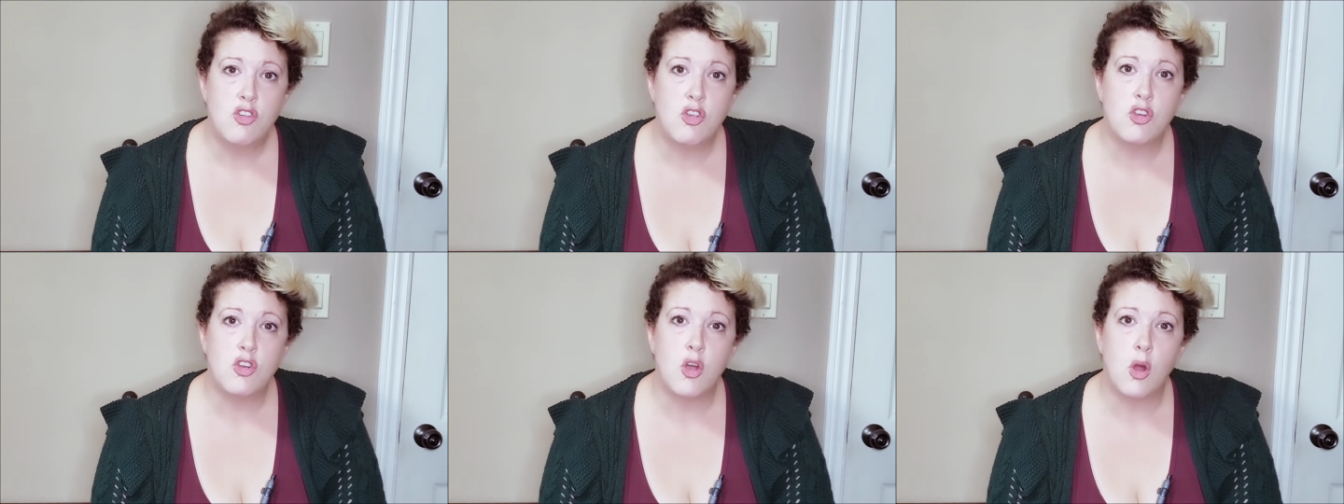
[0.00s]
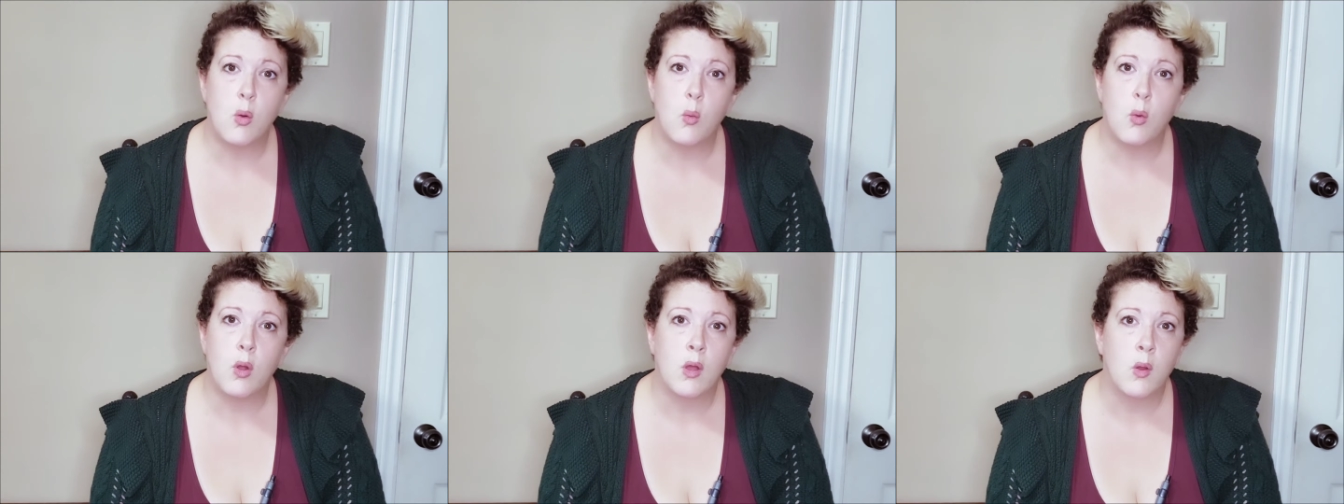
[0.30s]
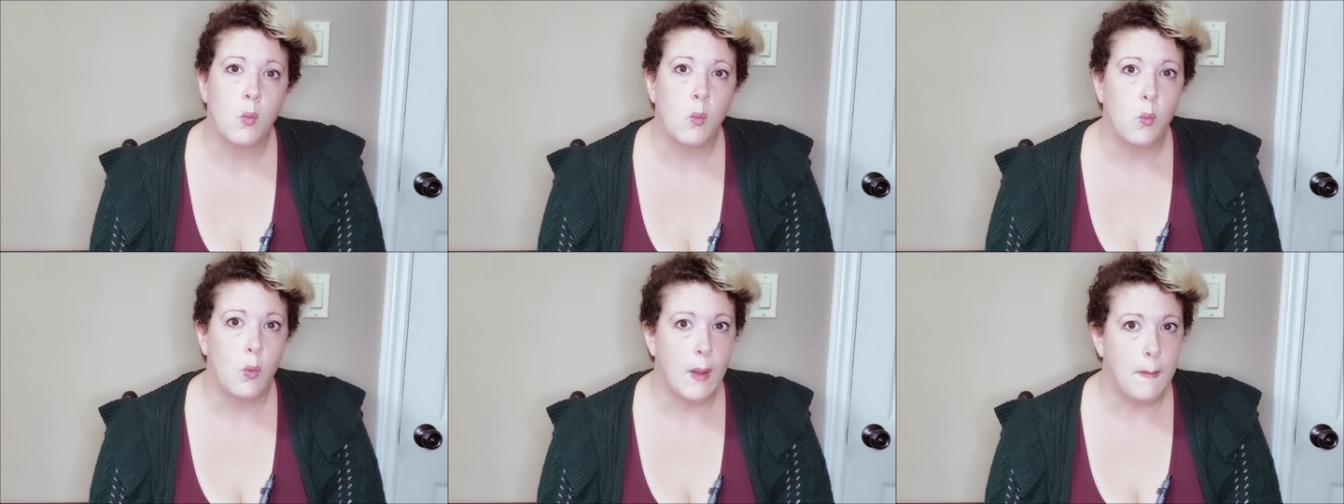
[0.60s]
to know
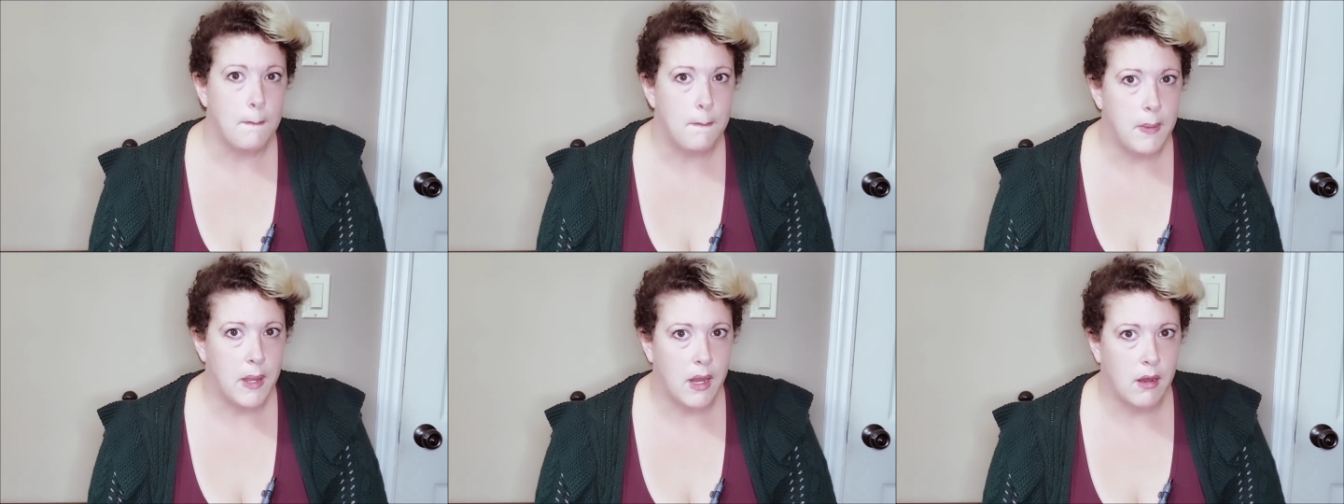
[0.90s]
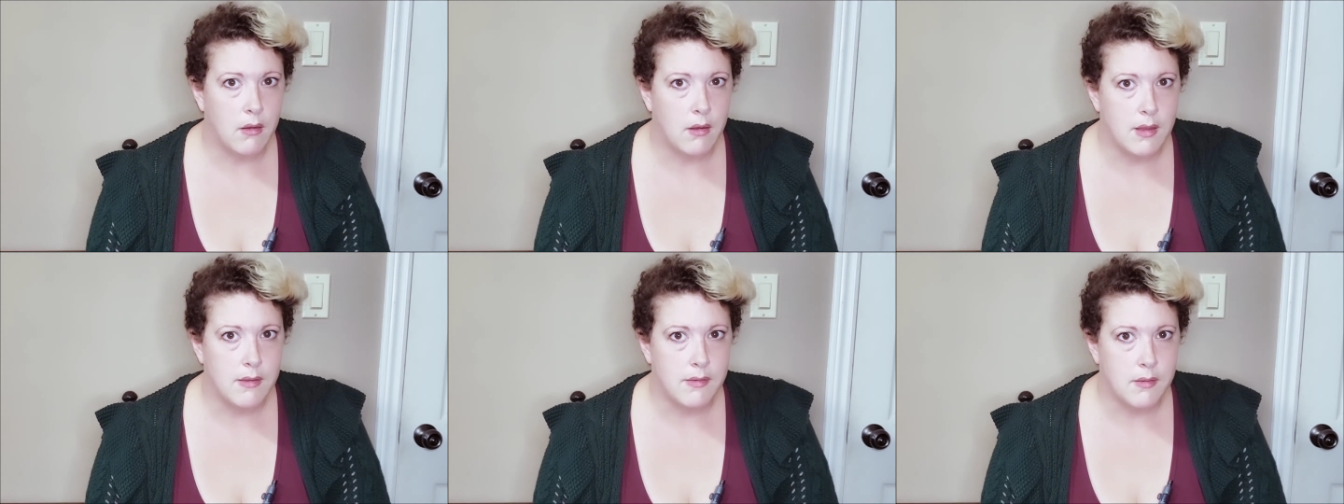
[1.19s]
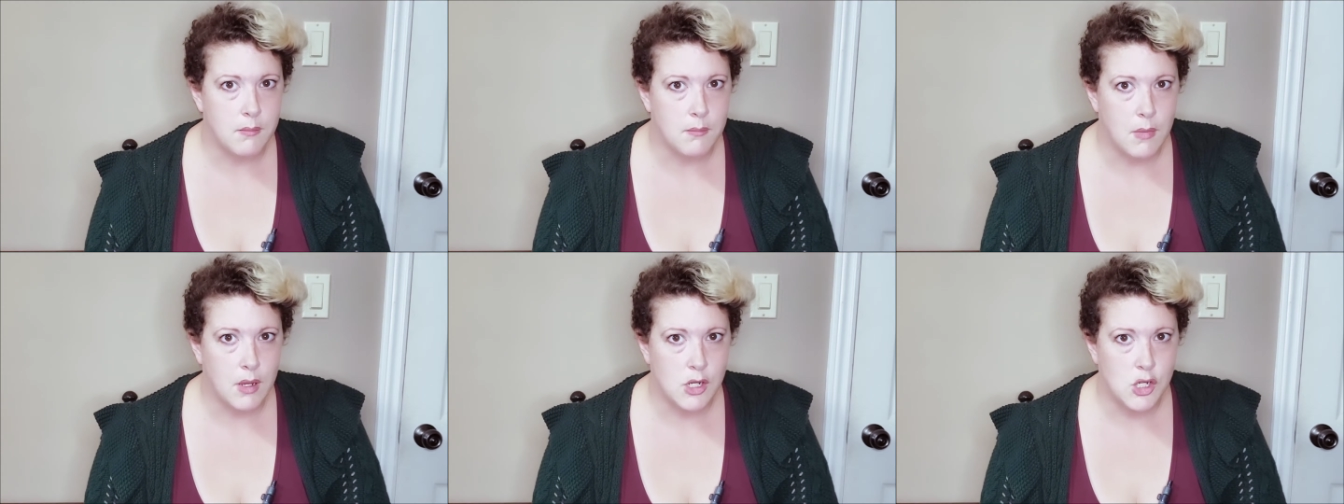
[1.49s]
what
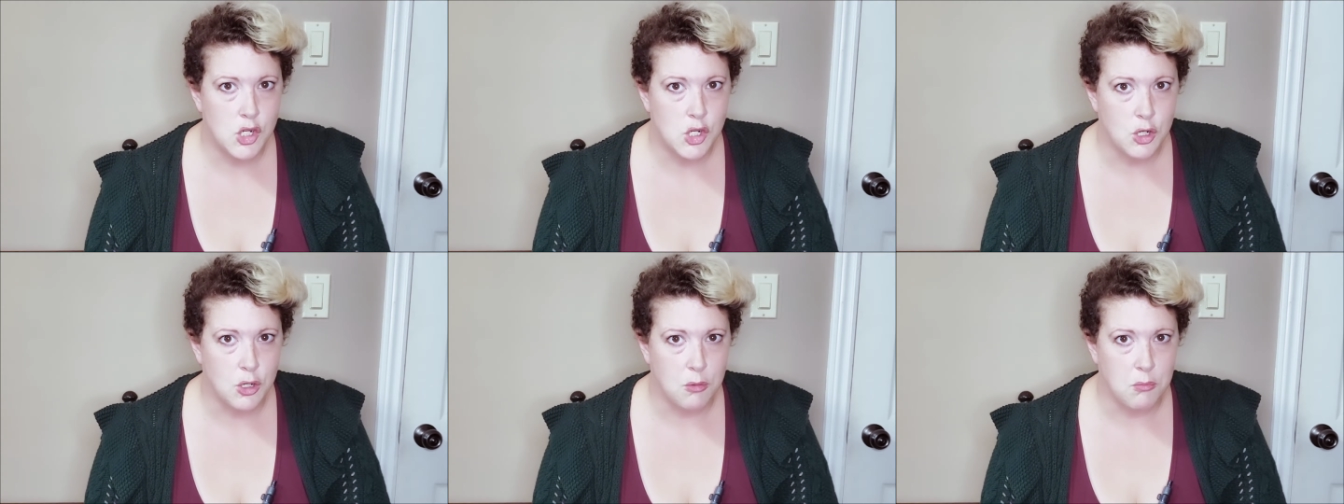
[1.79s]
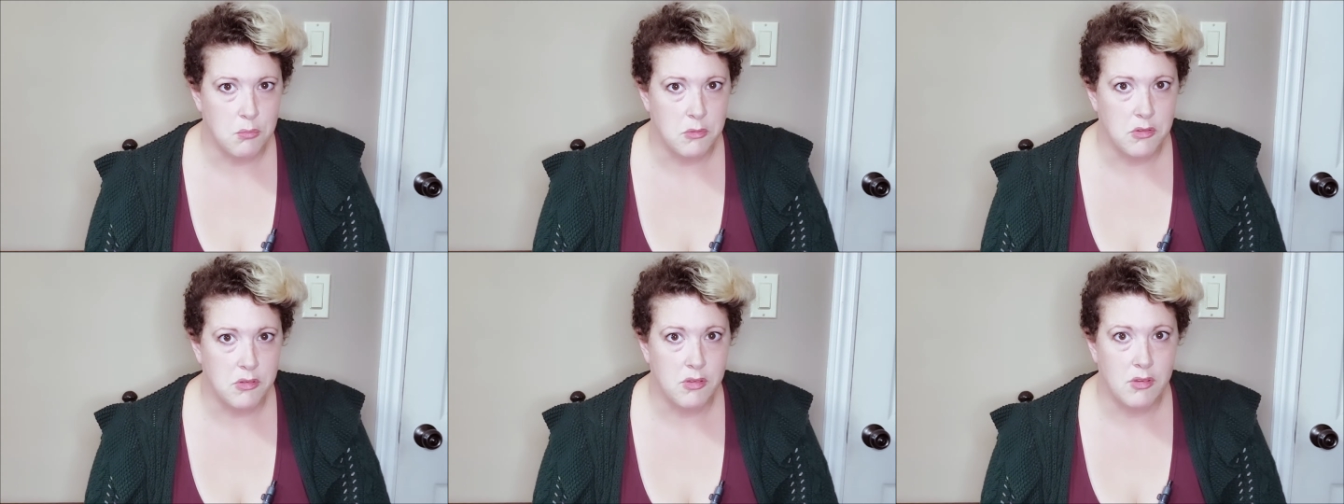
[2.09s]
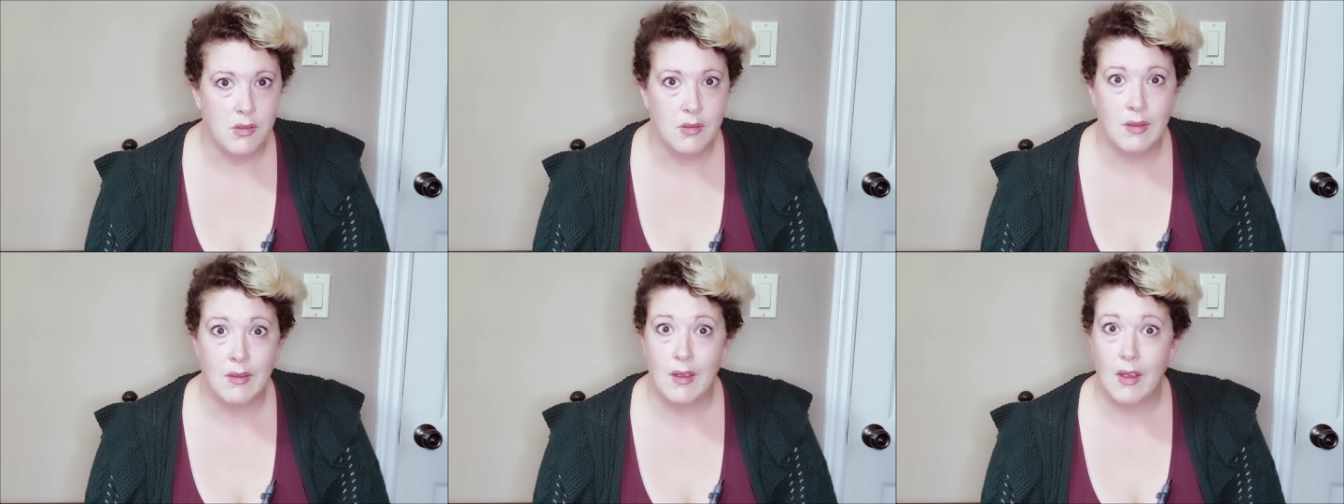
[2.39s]
berries and
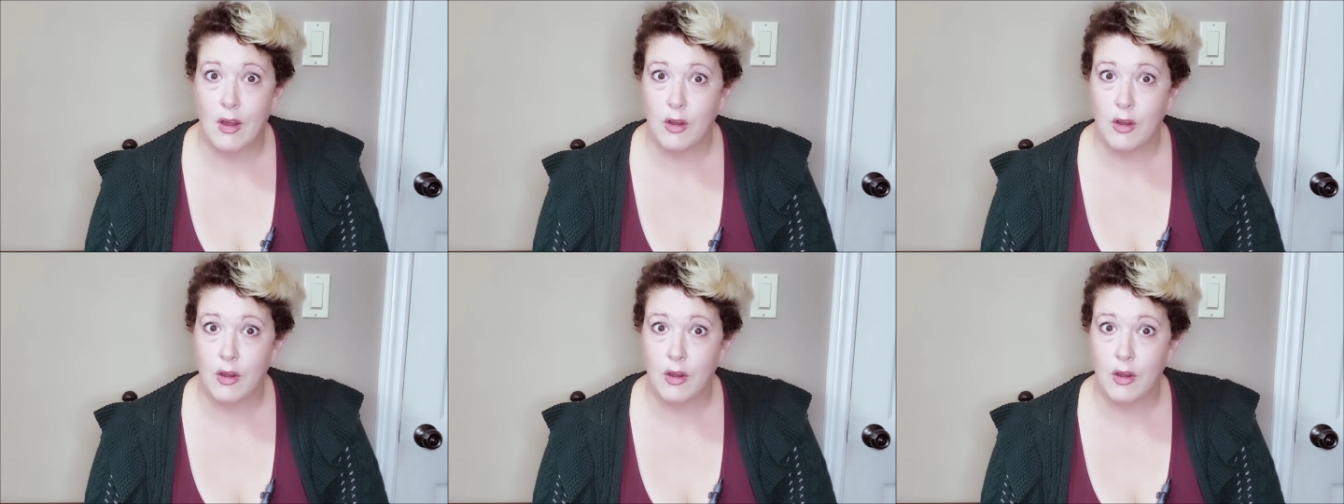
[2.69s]
mushrooms